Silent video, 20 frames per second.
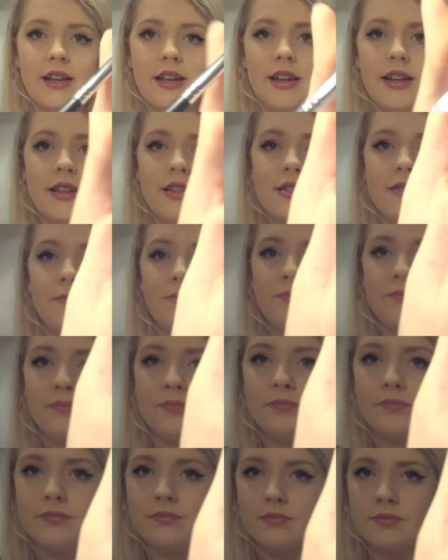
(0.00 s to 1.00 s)
And
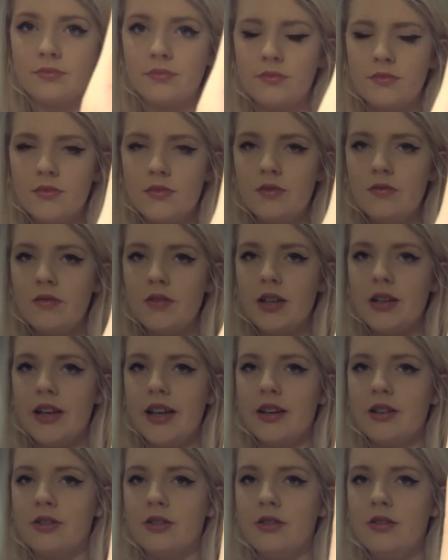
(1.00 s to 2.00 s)

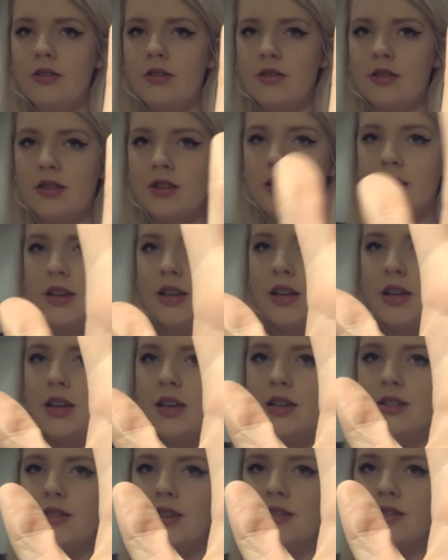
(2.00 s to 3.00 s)
hang on,
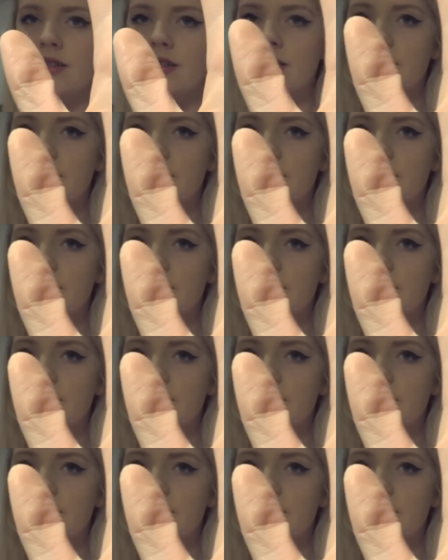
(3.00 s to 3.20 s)
doesn't